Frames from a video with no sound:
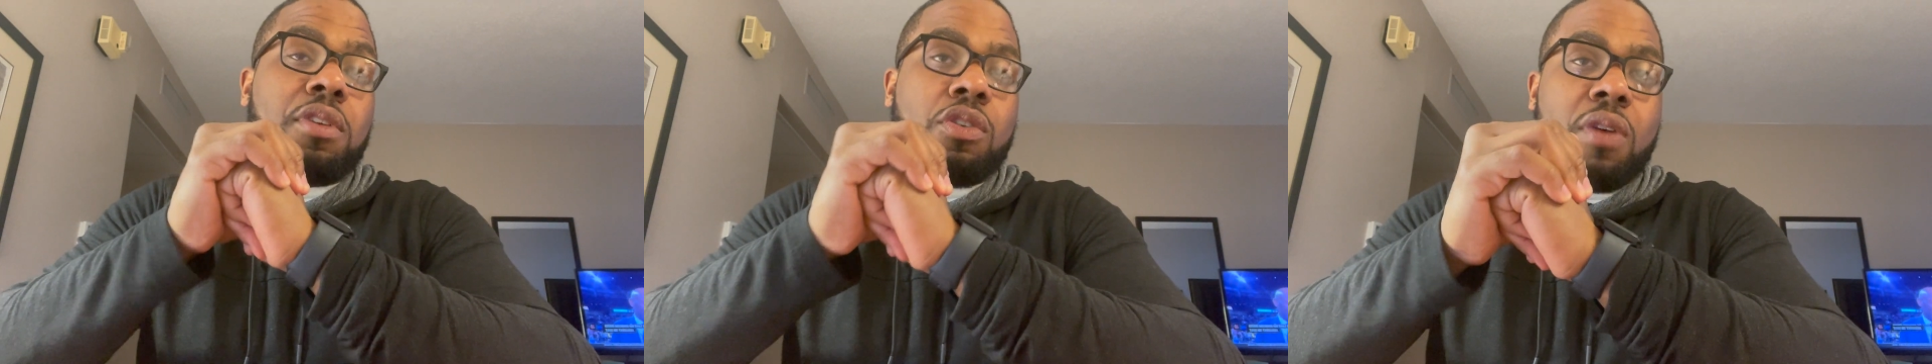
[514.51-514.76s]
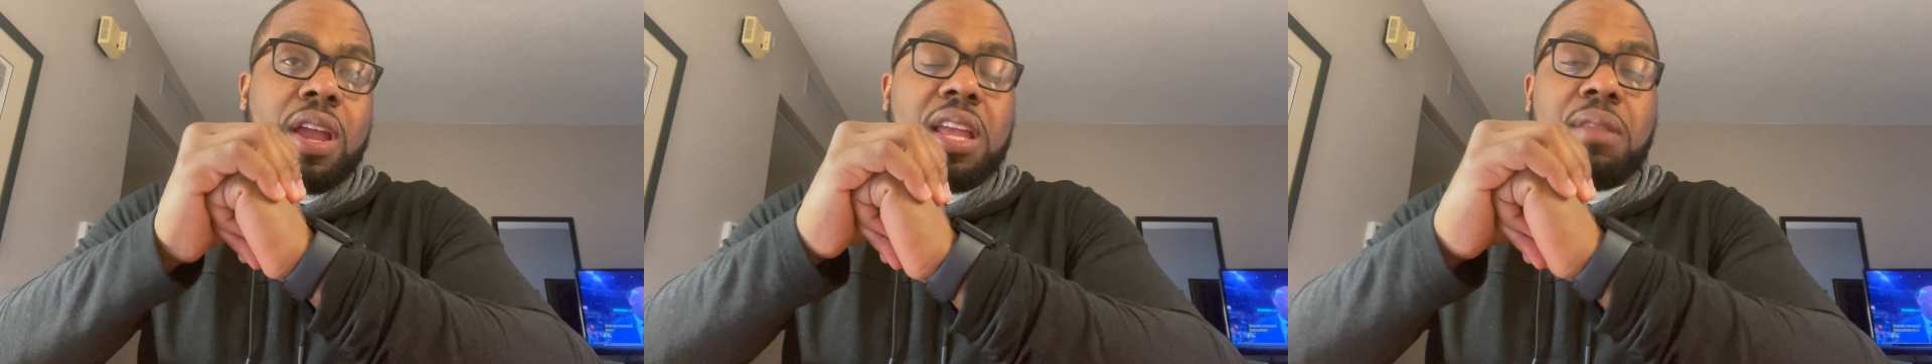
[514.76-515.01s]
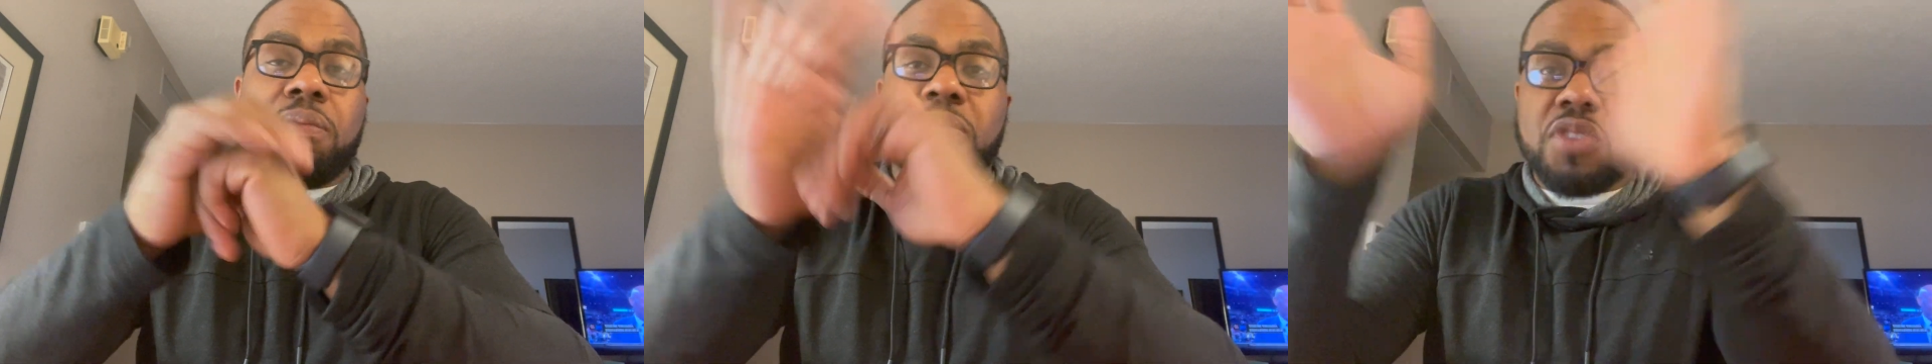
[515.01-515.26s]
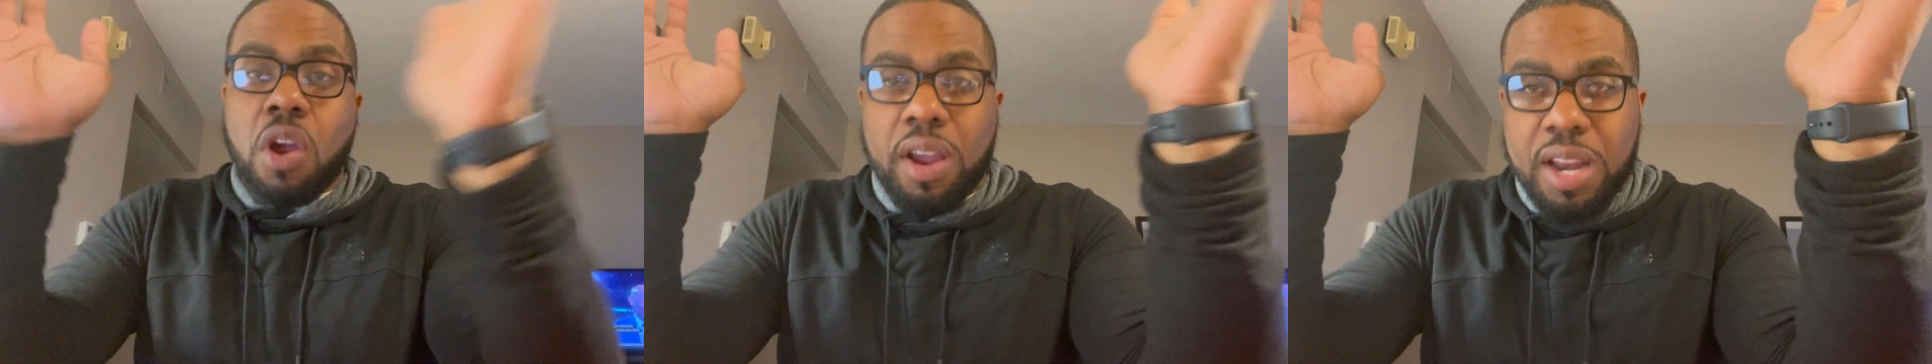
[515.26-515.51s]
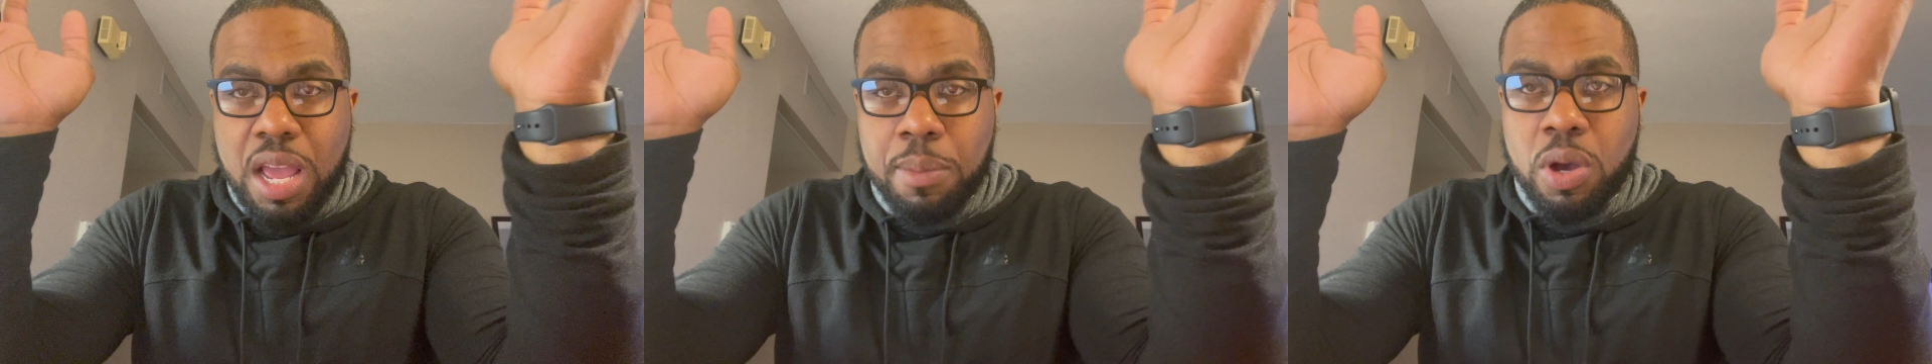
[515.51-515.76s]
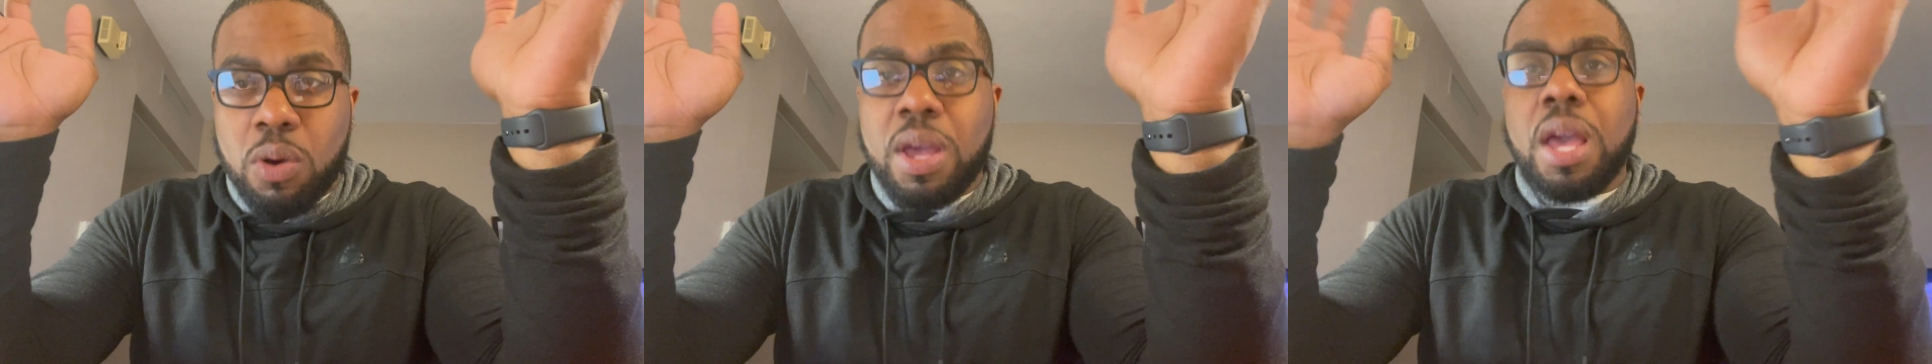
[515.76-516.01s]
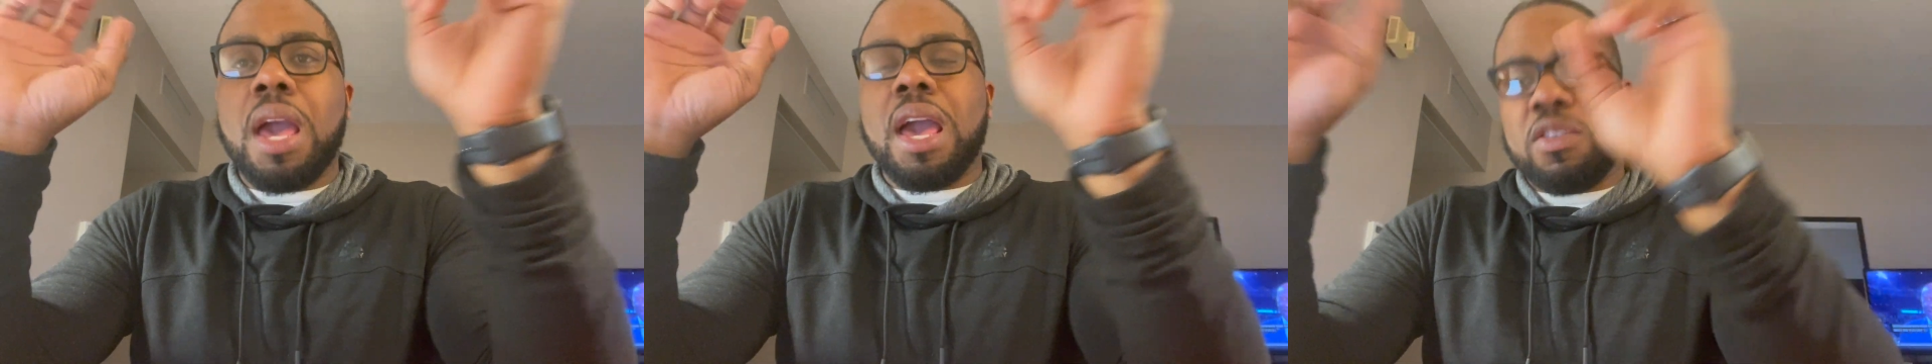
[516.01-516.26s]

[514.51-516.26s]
grain target ammo, as